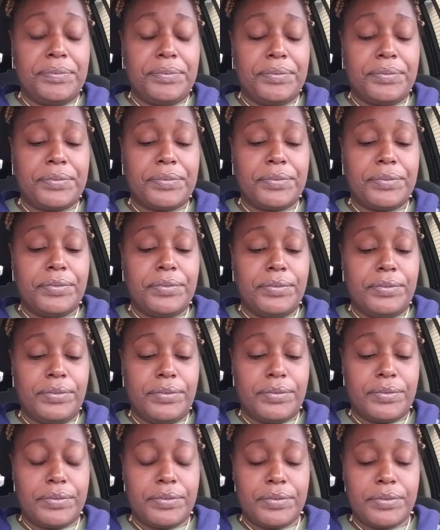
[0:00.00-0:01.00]

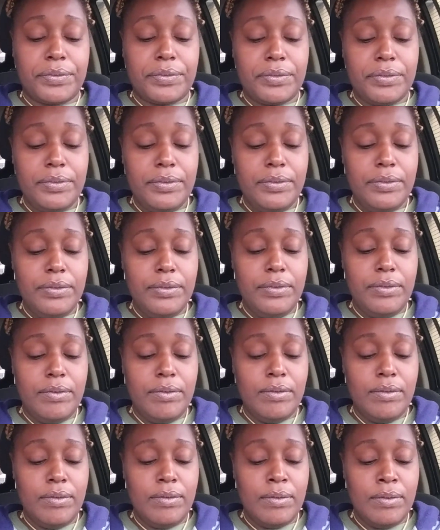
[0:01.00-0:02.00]

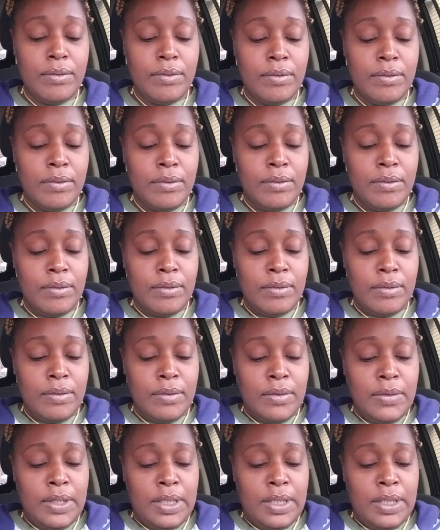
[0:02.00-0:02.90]
(silence)